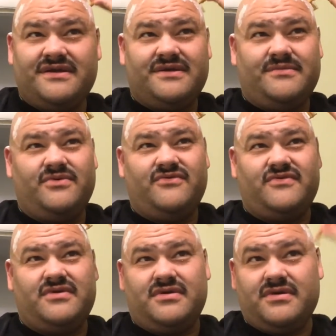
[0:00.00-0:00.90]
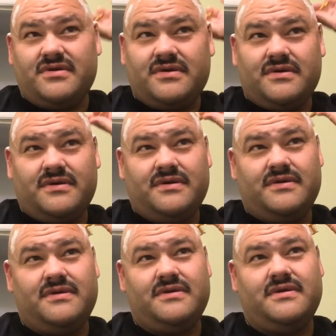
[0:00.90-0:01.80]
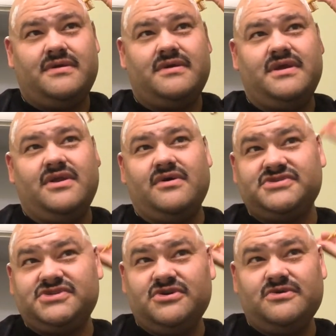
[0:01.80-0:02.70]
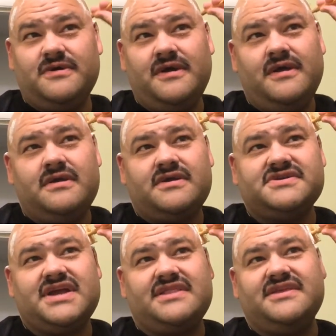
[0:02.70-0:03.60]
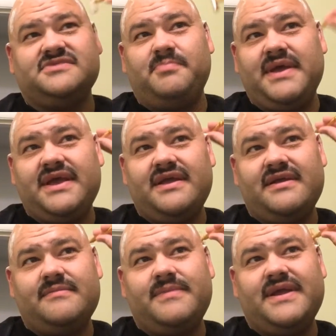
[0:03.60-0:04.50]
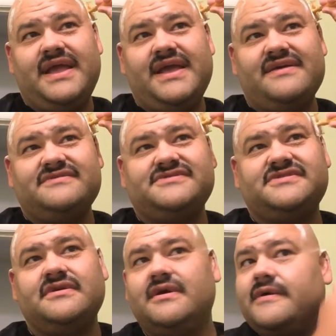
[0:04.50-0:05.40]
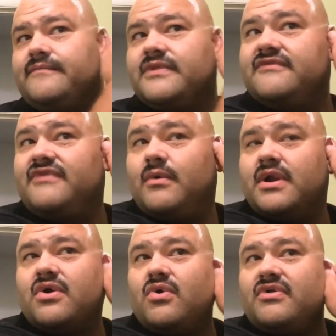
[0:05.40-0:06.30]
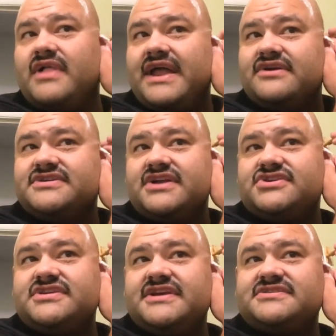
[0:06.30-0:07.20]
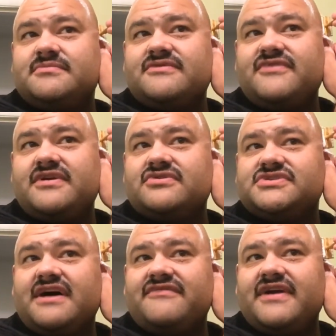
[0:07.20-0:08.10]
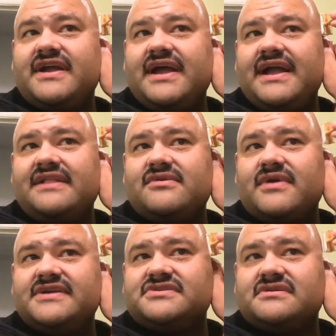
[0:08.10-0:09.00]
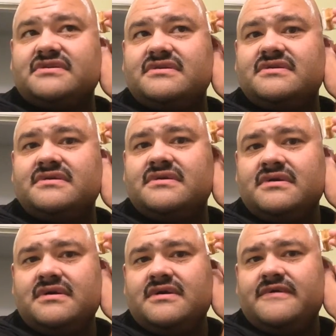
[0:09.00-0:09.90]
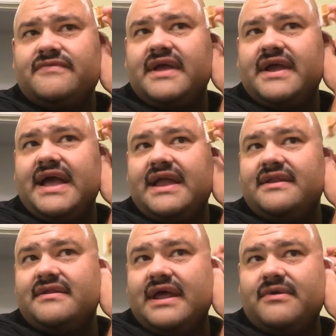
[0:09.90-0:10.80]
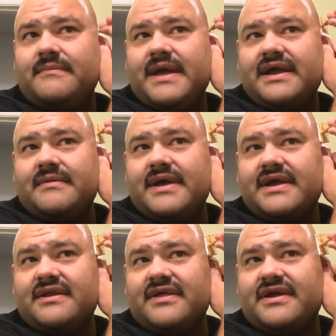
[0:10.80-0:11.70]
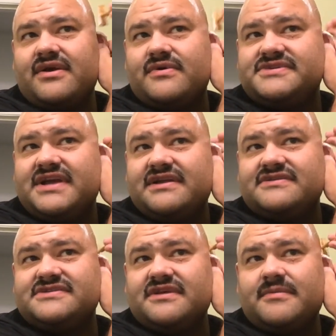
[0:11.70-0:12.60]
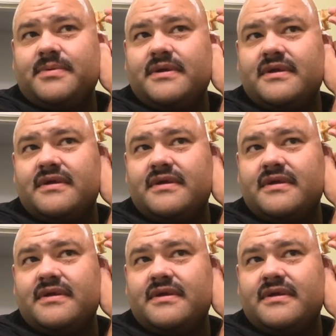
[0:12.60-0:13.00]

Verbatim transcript: Come over. He knows too, because I got these big, big hands. If I want to go a lighter touch, take some of the fingers off. I, I got the razor. I got it. I don't, I'm not, I'm not going to let go. It's not going to slip.